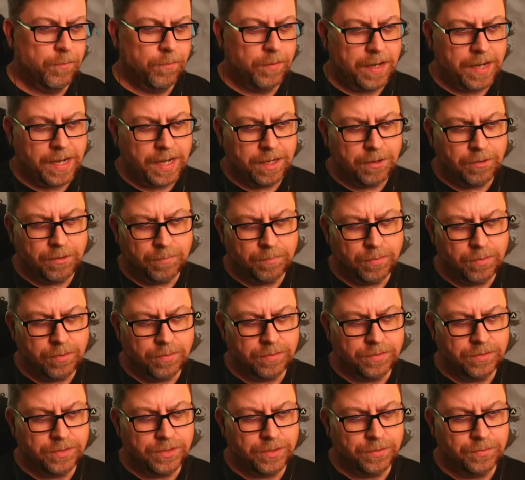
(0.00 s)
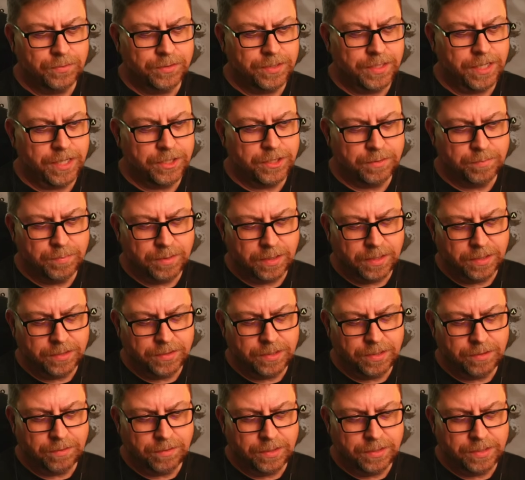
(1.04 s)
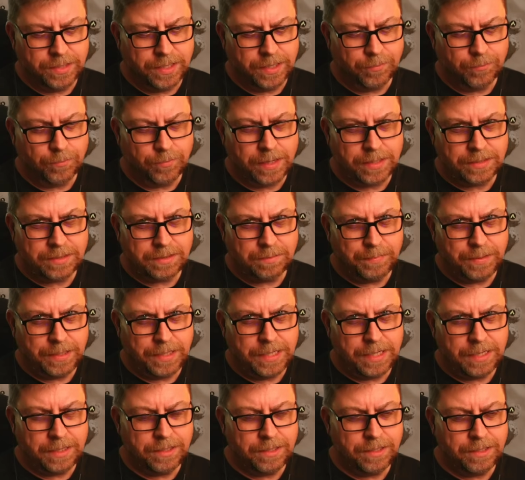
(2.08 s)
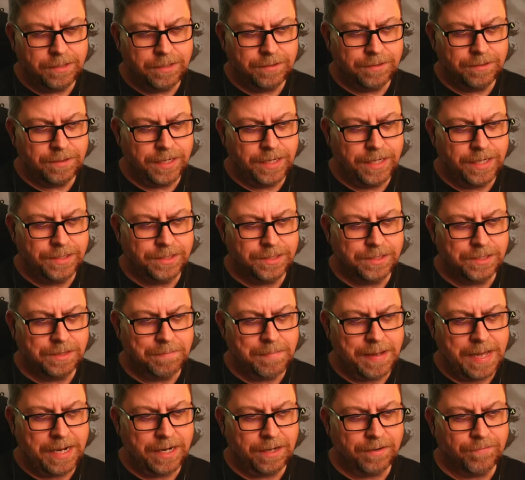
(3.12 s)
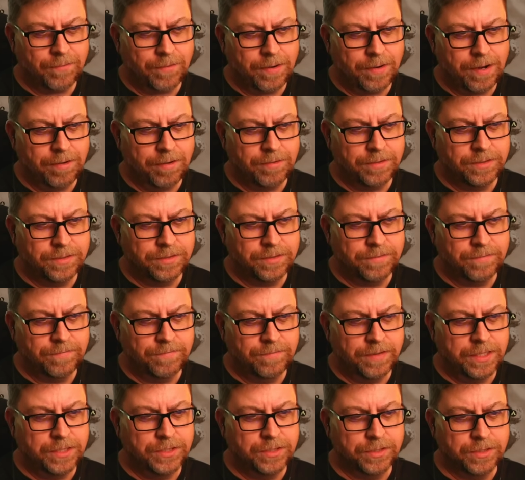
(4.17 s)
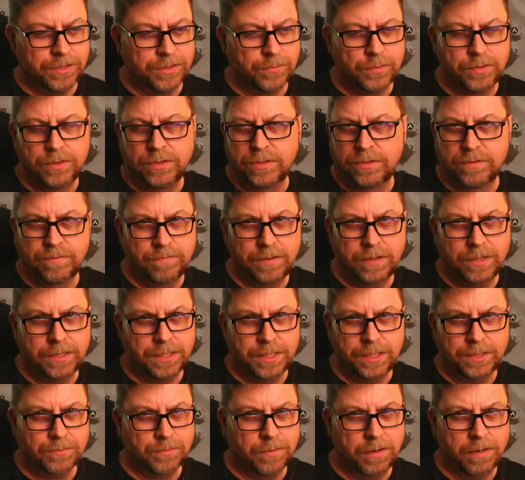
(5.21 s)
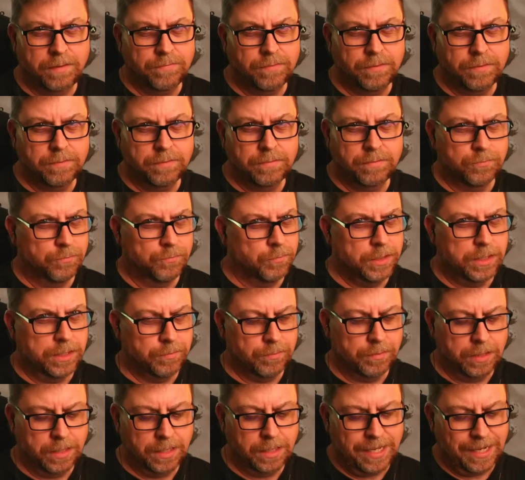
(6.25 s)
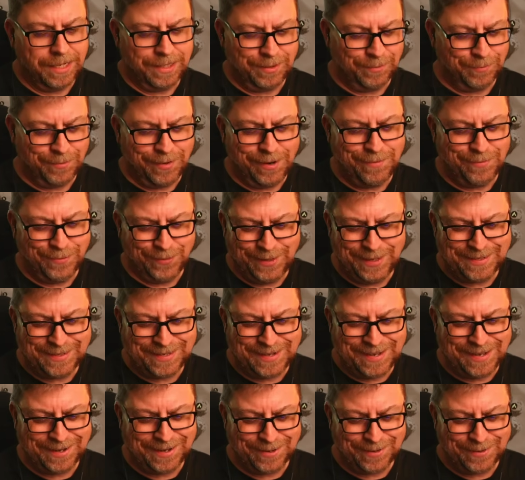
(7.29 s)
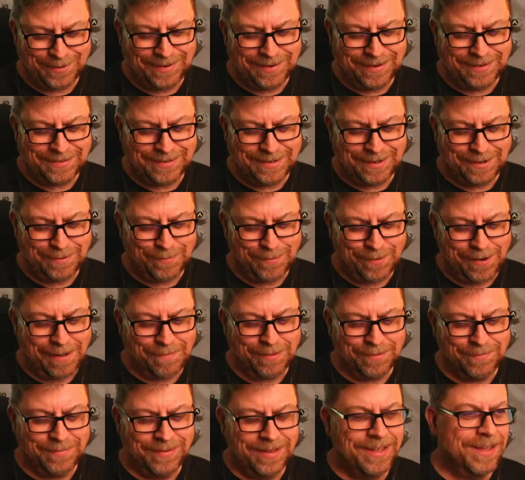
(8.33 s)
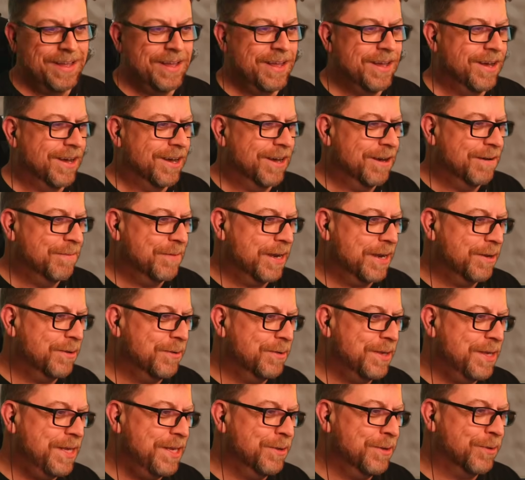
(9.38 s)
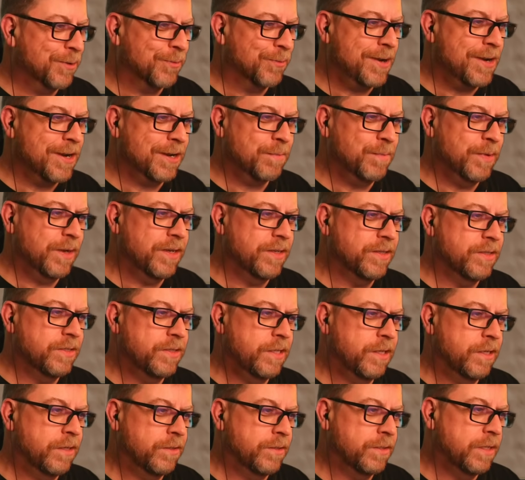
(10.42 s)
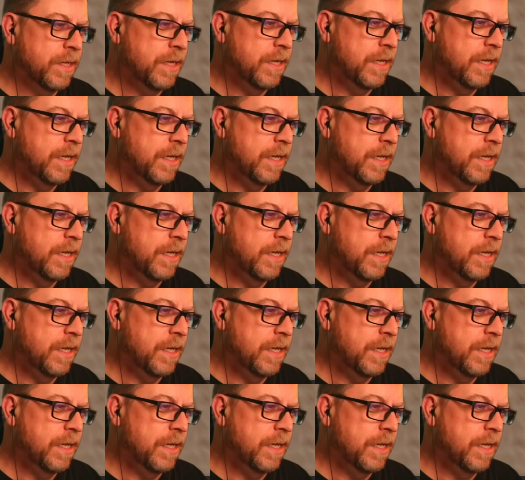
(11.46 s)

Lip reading: I go to Broken Stone Station because there is a recipe down here, a schematic for Aaron's Vengeance, which is a very nice rifle. Really, really like the rifle. That's not a problem. I go to Keyhole Rock because there's